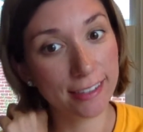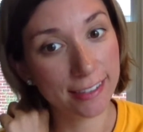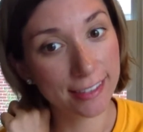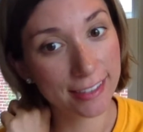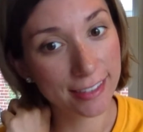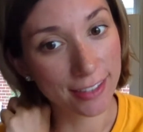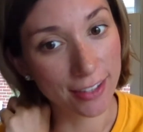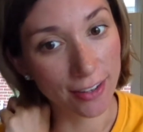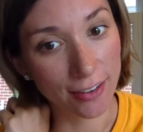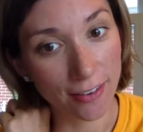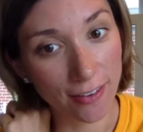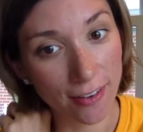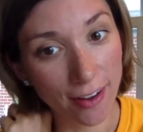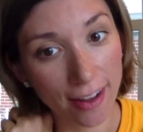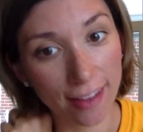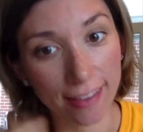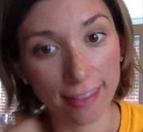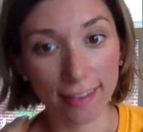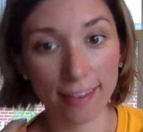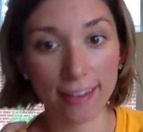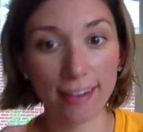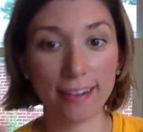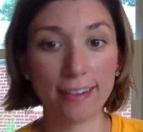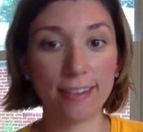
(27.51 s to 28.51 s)
so I
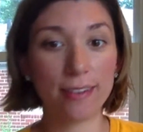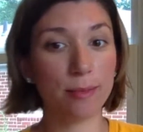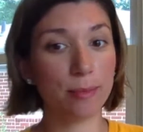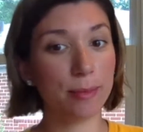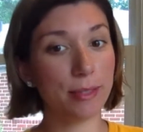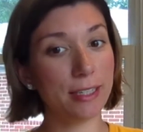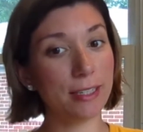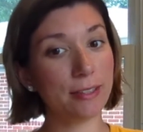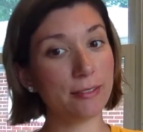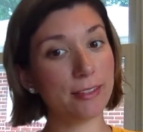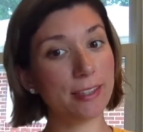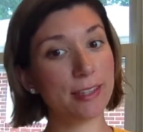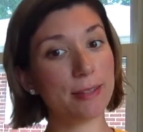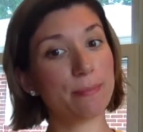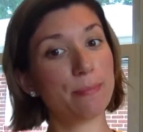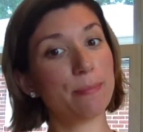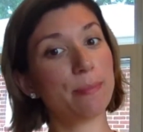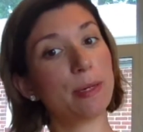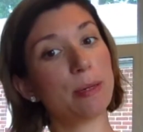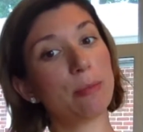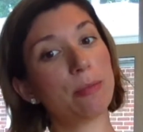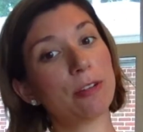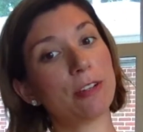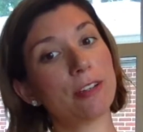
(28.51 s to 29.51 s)
thought I'd open it with
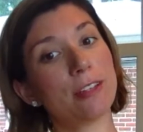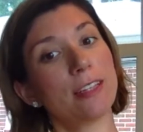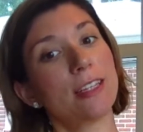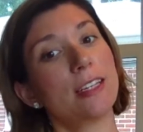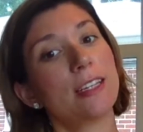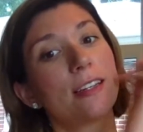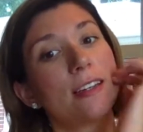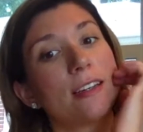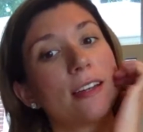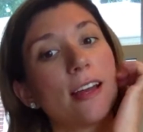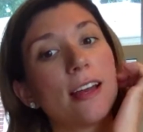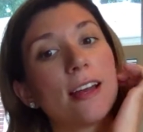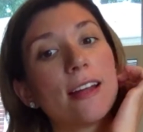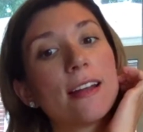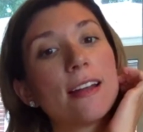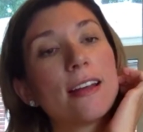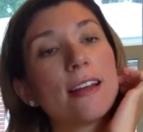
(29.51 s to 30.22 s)
people on the internet.